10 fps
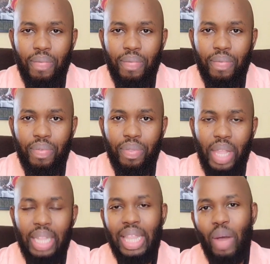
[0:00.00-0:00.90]

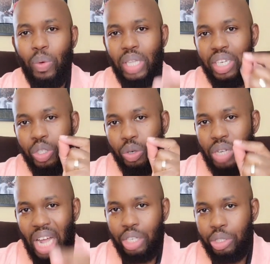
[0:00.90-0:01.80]
And that was an
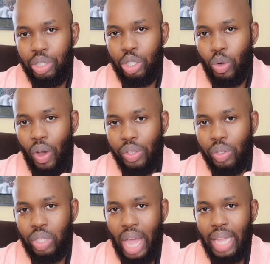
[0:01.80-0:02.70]
introduction into our
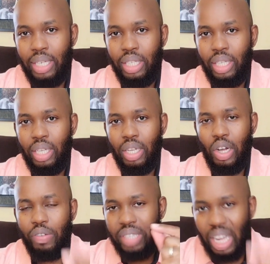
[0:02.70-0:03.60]
society
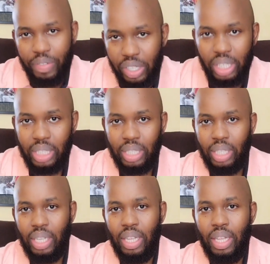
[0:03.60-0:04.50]
of selfishness.